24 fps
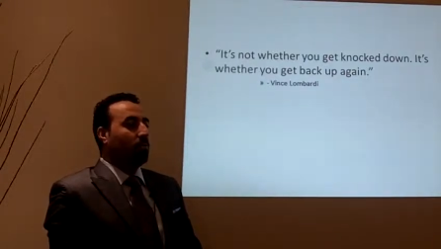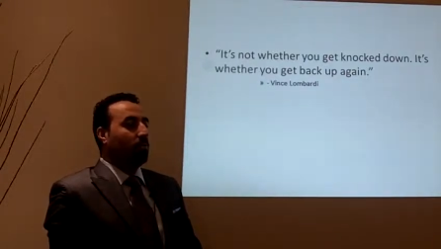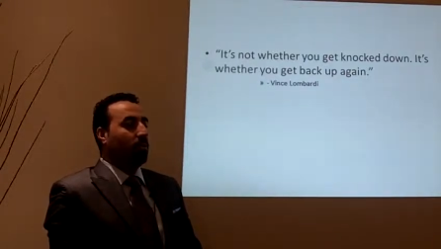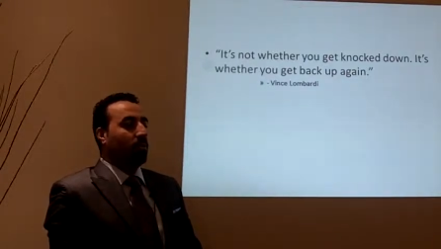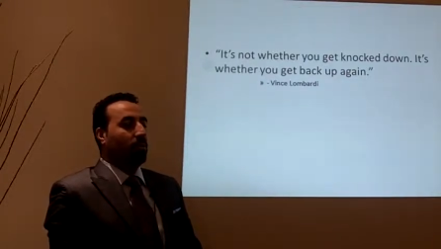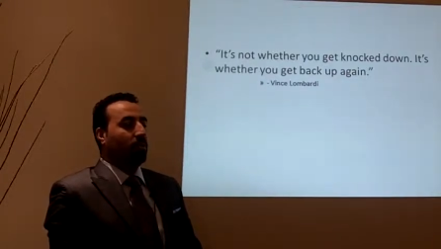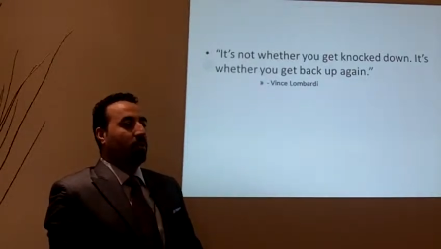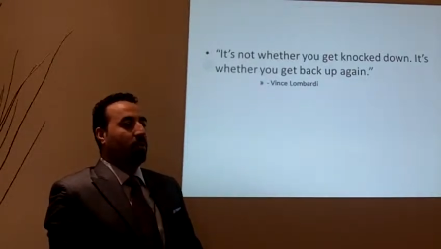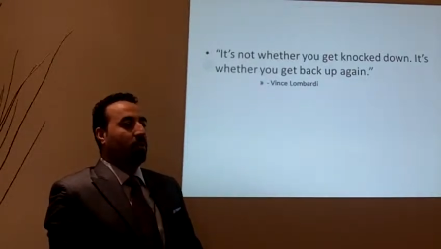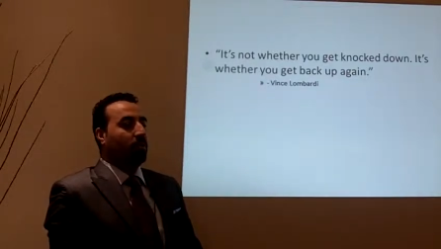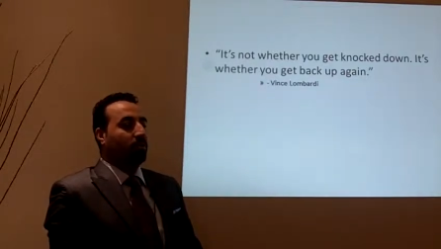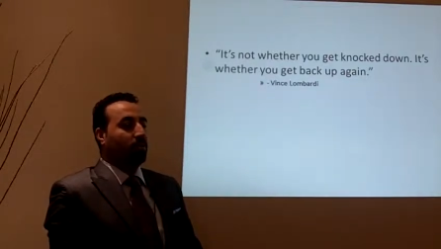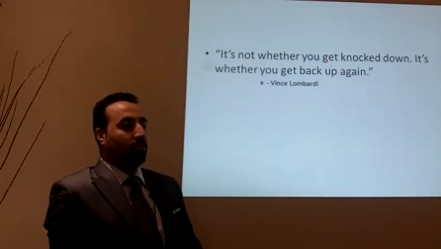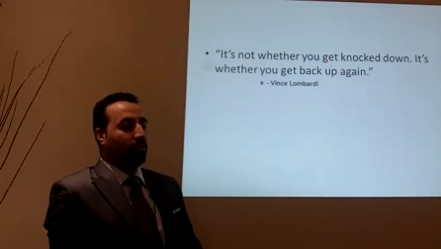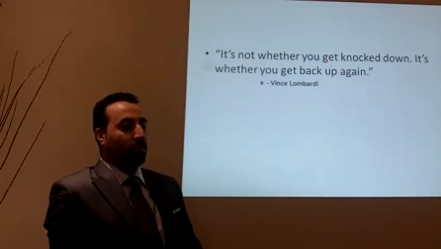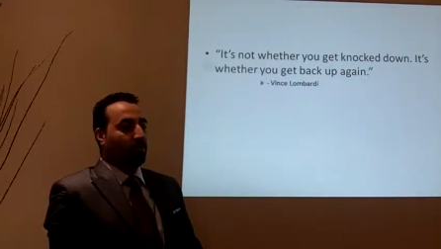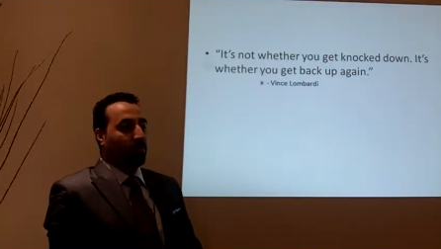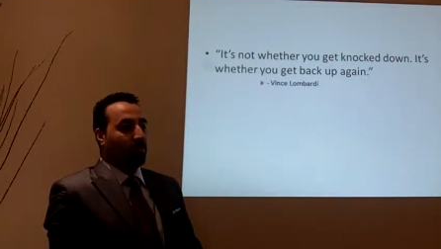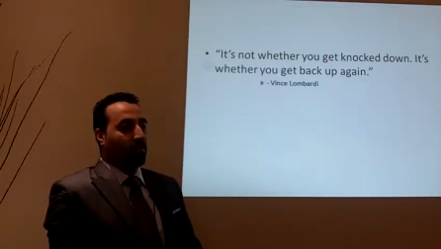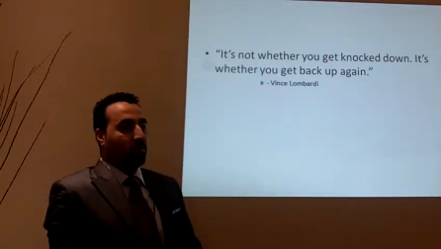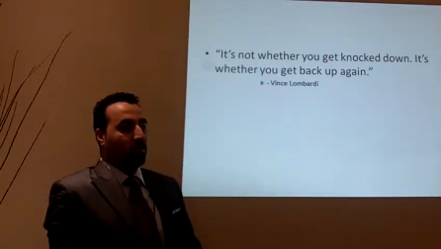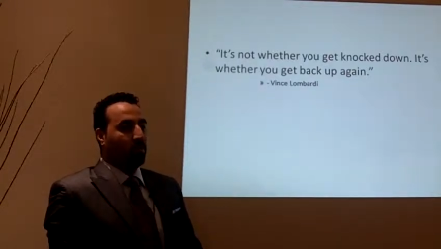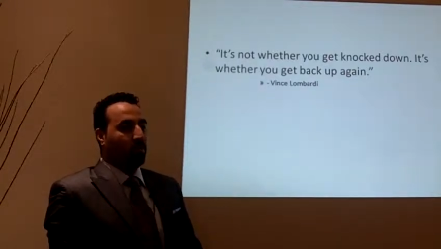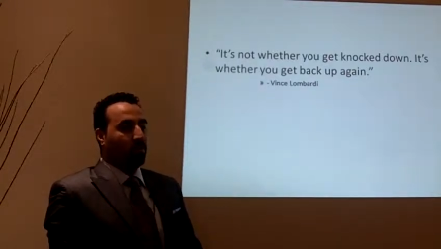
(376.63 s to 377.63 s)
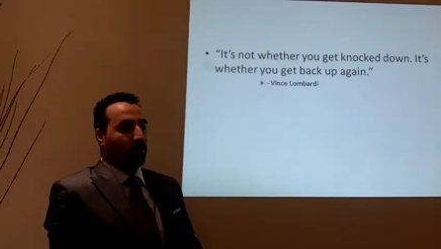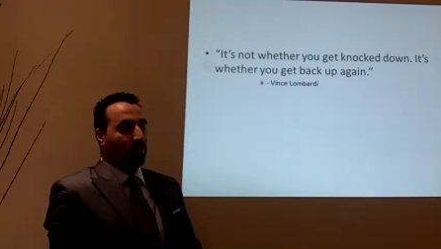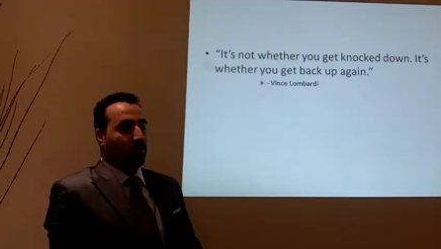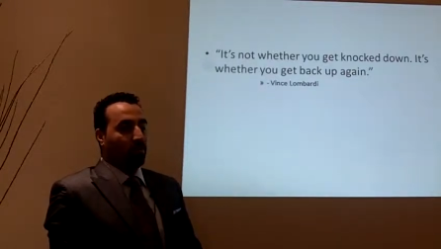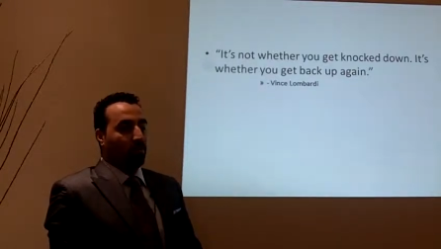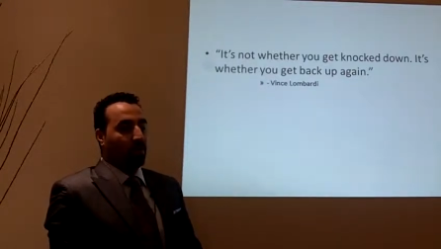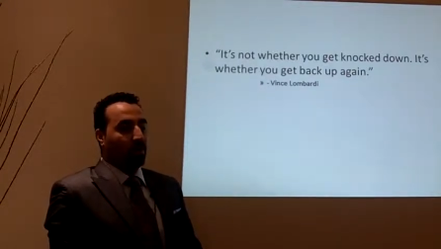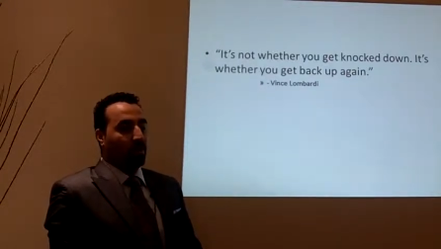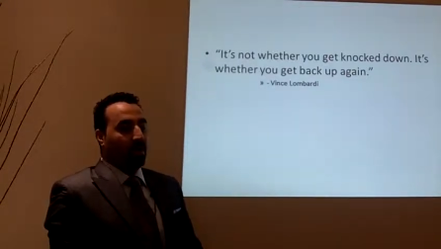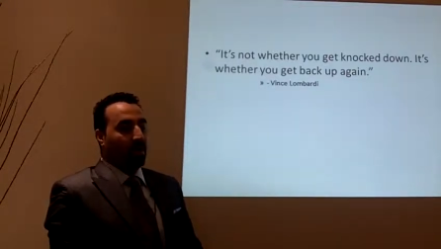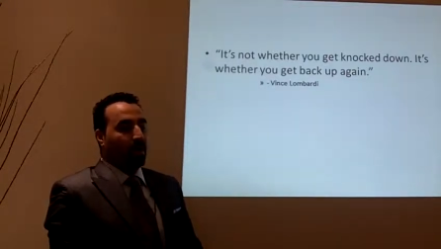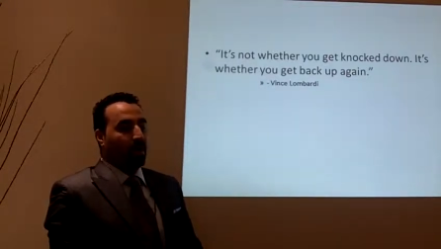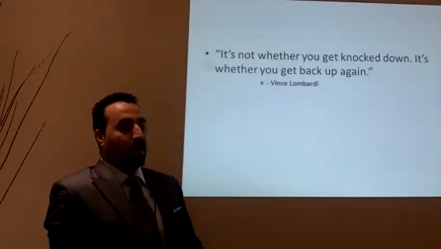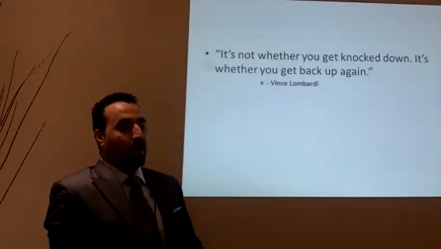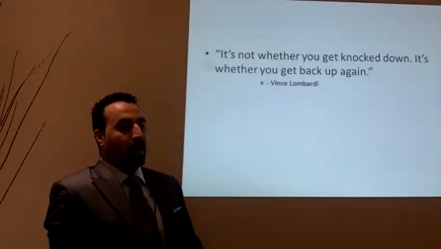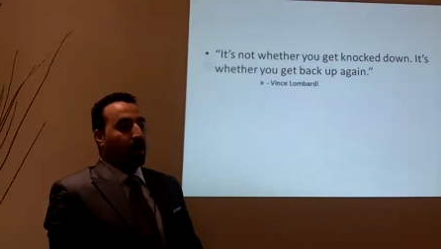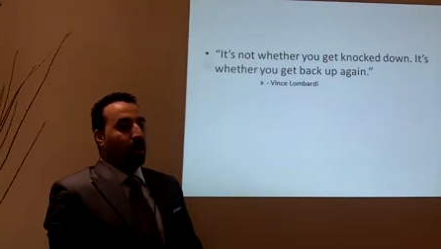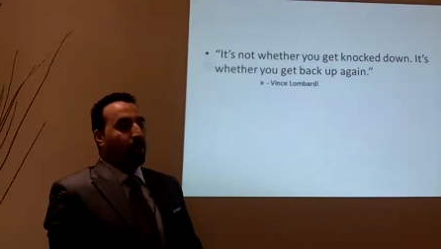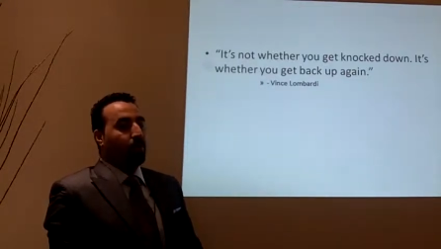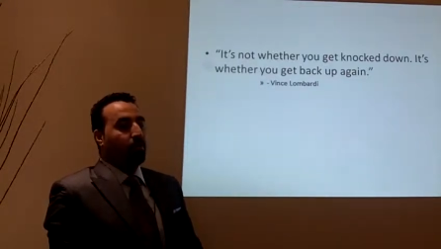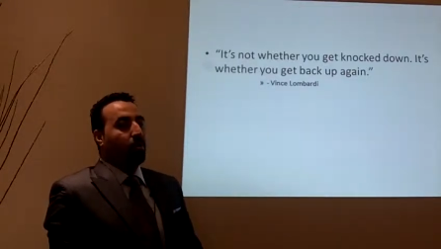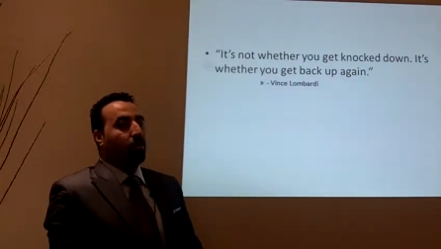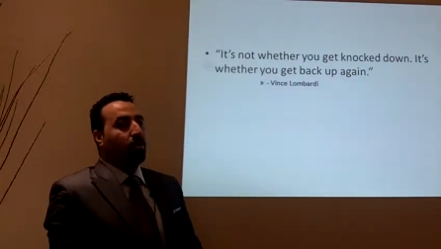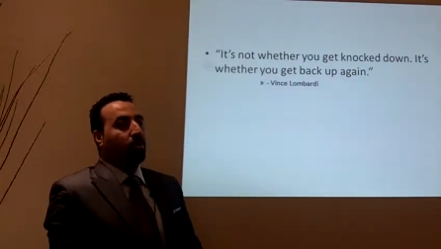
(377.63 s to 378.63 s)
what you're supposed to do.
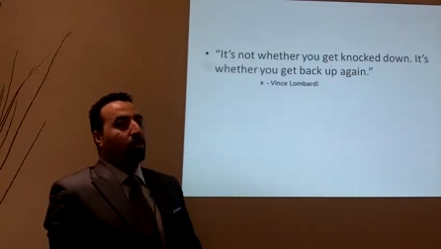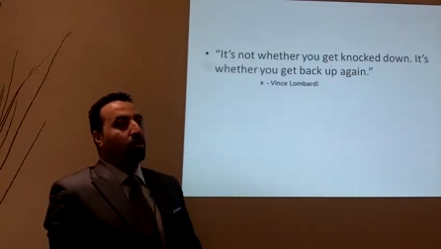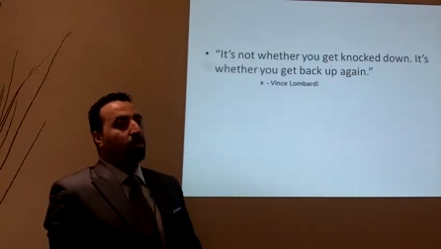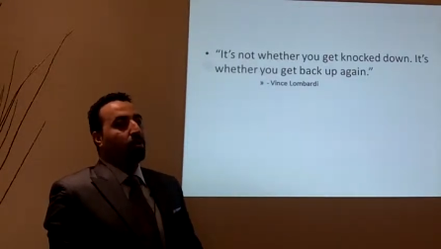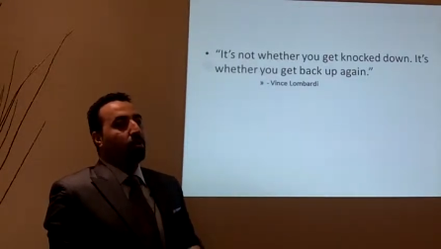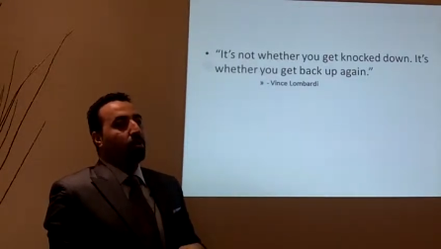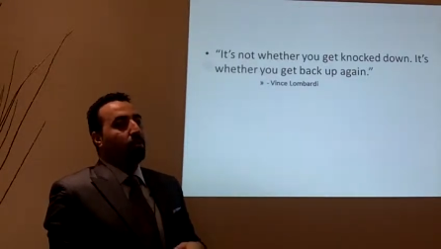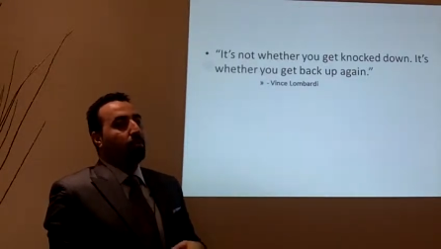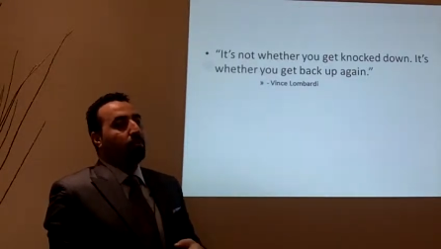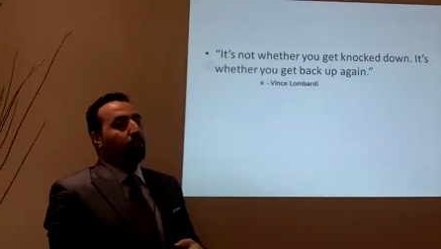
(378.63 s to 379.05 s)
I'm going to